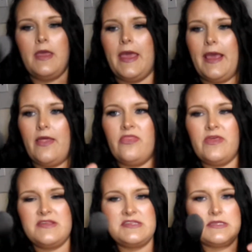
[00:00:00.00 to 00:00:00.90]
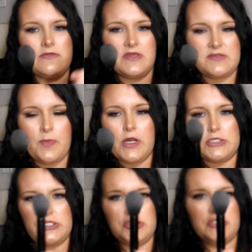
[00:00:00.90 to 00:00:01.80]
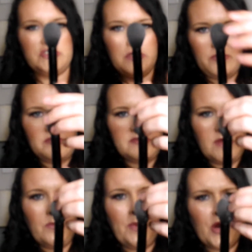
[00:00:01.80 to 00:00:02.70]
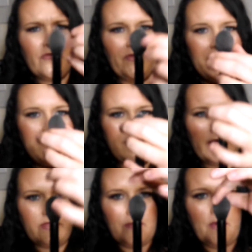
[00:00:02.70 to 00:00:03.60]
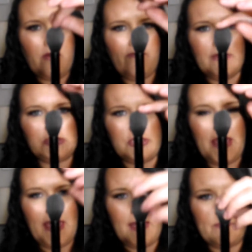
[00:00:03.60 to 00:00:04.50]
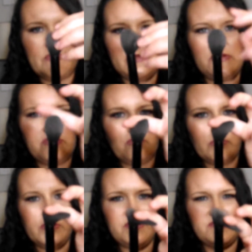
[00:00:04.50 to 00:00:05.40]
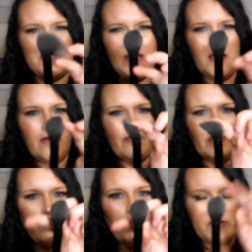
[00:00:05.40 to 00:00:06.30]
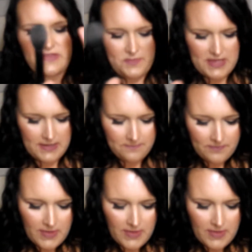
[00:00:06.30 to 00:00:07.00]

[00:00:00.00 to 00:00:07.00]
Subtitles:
And this brush is just, this so perfect. It's like the perfect shape, and it's just really soft and wispy.